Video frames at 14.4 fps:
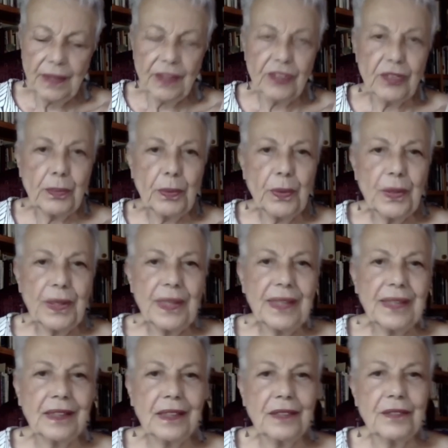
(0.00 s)
The support
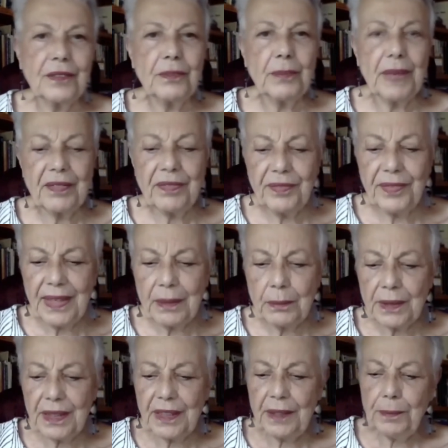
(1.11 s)
and love of my
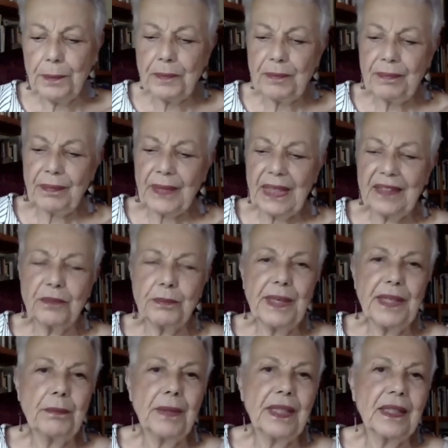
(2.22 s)
family has
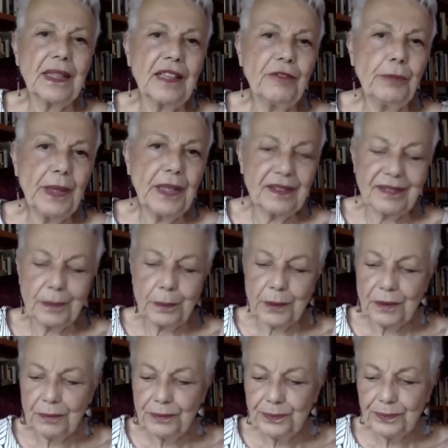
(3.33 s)
made my life
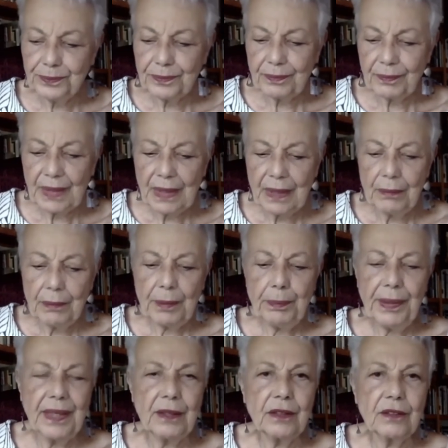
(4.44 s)
possible. My
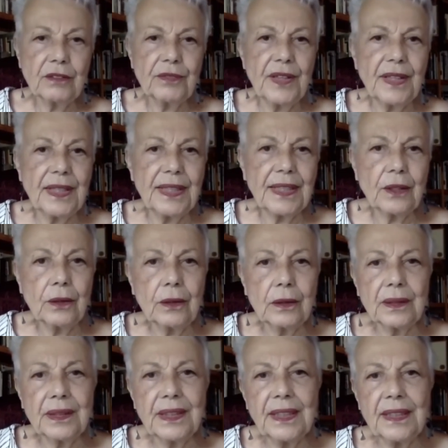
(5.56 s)
parents, Federico
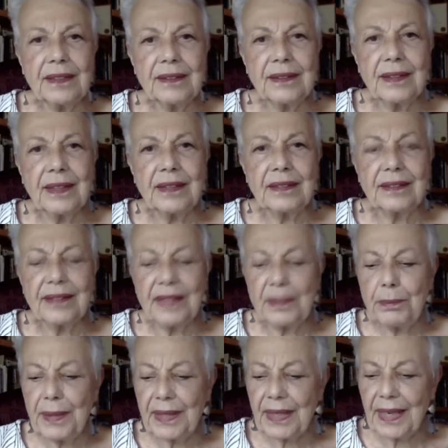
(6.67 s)
Cortés and Esther
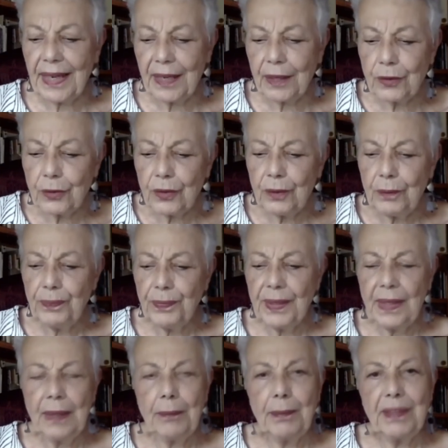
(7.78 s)
Mercado,
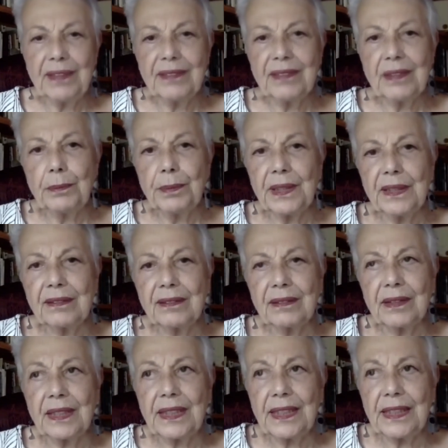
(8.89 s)
my siblings,
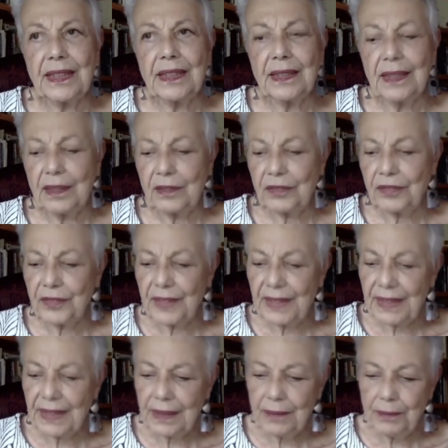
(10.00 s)
Lydia and
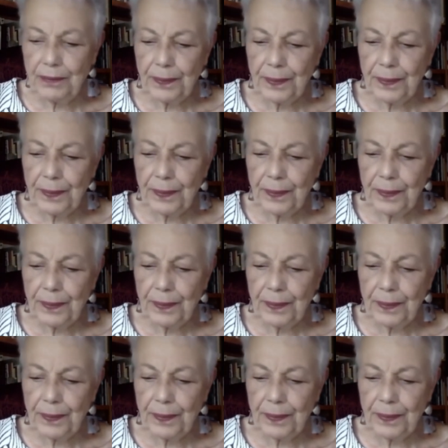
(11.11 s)
Freddie,